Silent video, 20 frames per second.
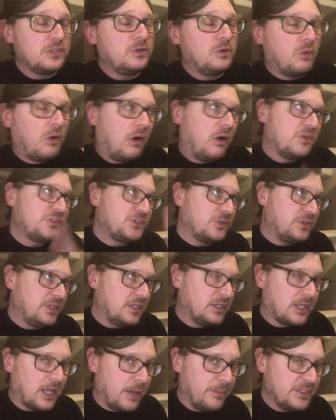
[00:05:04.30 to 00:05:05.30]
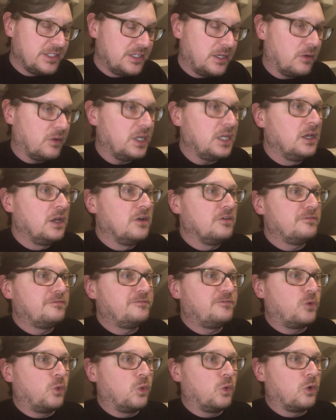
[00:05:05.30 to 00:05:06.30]
who also did commentary
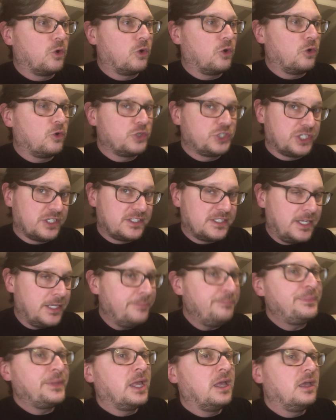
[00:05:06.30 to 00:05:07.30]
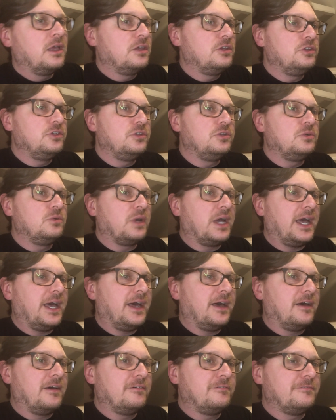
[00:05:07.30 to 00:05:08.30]
for Justine. You
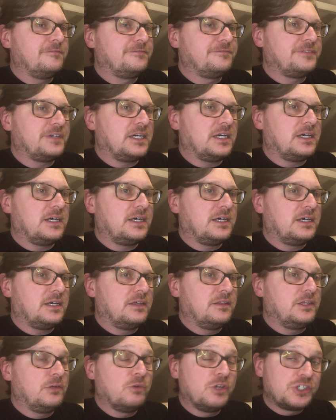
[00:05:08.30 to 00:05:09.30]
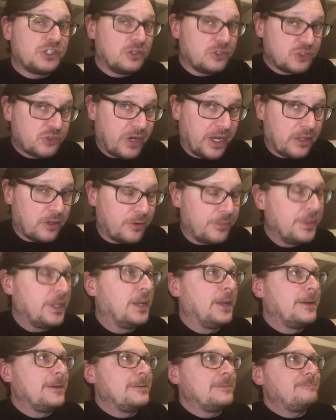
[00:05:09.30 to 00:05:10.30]
have the original trailer,
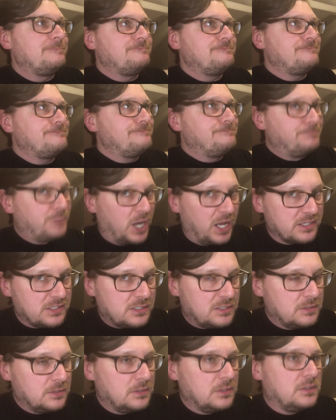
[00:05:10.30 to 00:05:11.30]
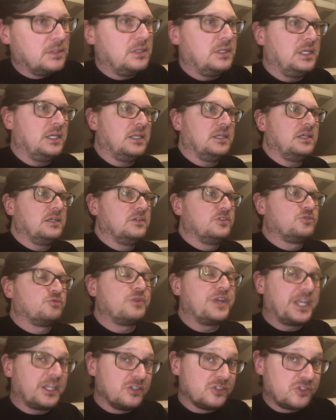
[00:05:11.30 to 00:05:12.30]
but it is
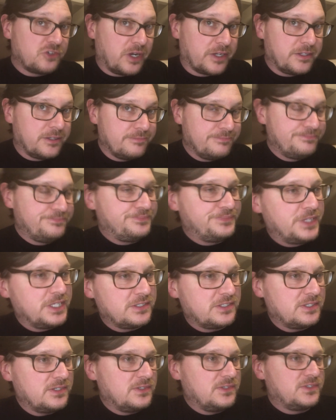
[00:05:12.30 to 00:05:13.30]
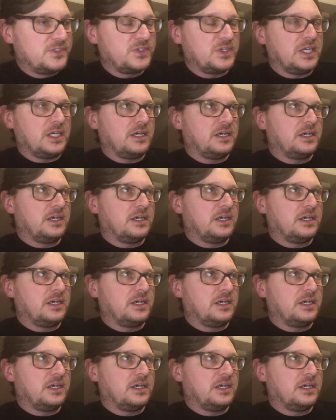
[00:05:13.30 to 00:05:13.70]
reconstructed. This is,